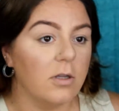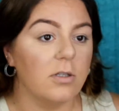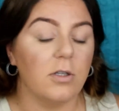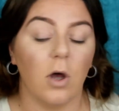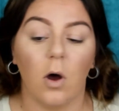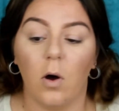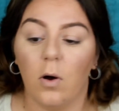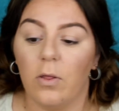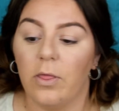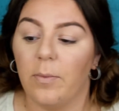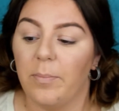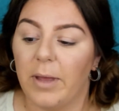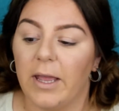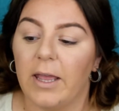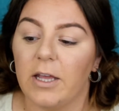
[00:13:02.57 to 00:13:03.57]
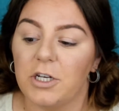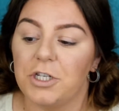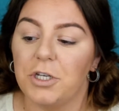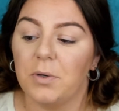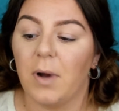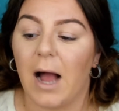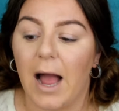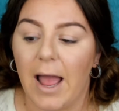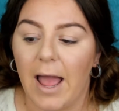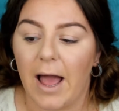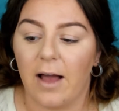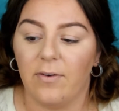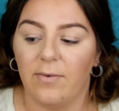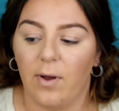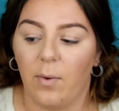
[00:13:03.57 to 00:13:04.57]
So the big issue I
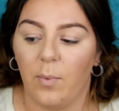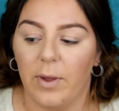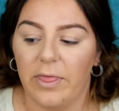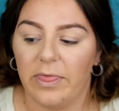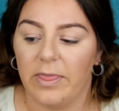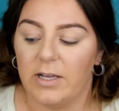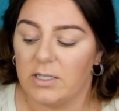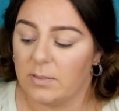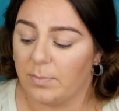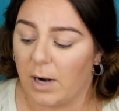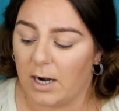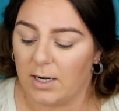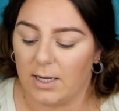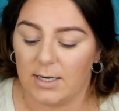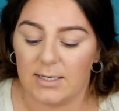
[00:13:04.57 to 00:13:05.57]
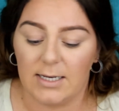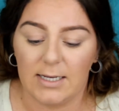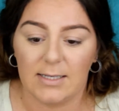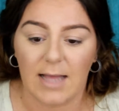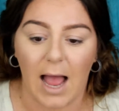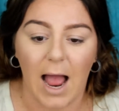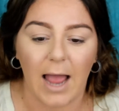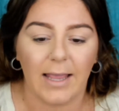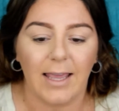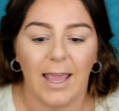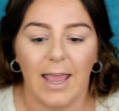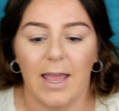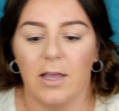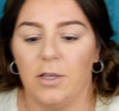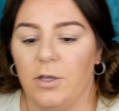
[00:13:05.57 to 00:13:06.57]
have with this product is I
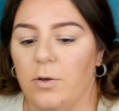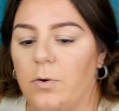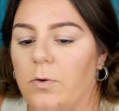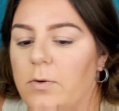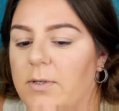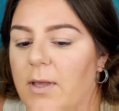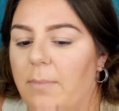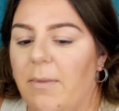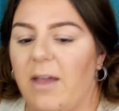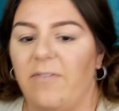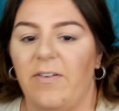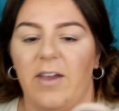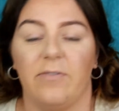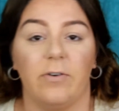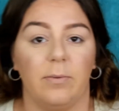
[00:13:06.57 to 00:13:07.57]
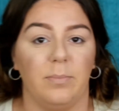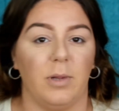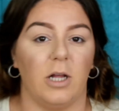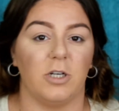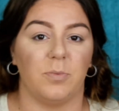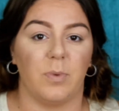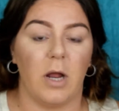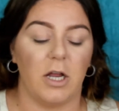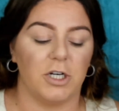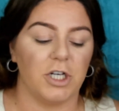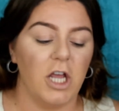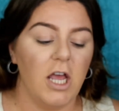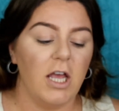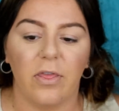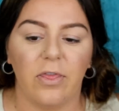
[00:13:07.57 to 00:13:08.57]
can't use my favorite blush
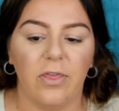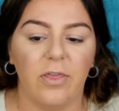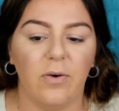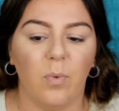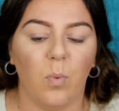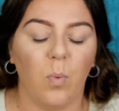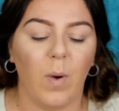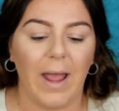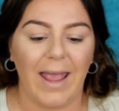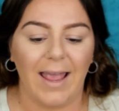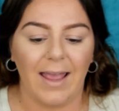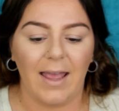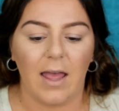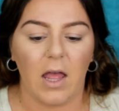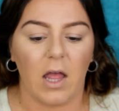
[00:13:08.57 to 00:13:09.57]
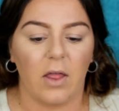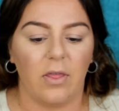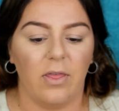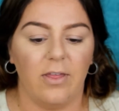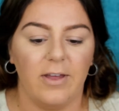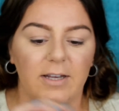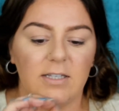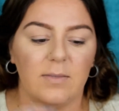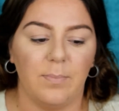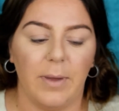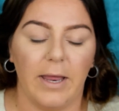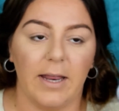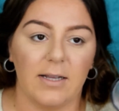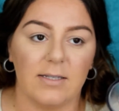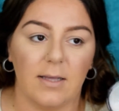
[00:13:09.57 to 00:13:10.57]
brush. The way this
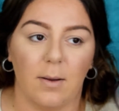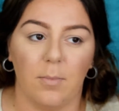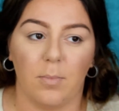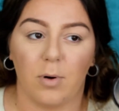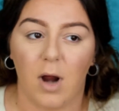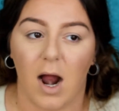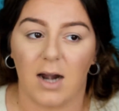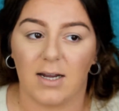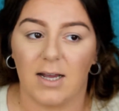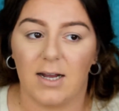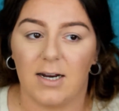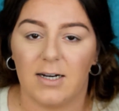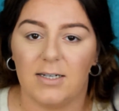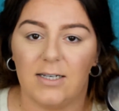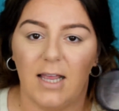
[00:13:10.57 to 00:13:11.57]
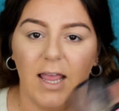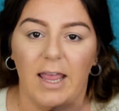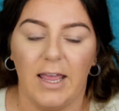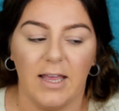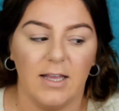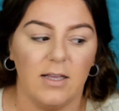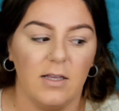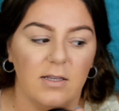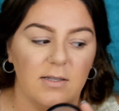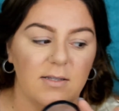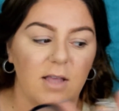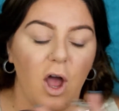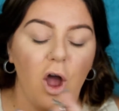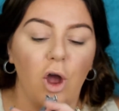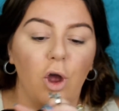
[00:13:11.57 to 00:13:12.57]
picks up product
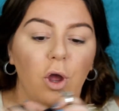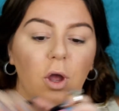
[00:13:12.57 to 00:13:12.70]
is,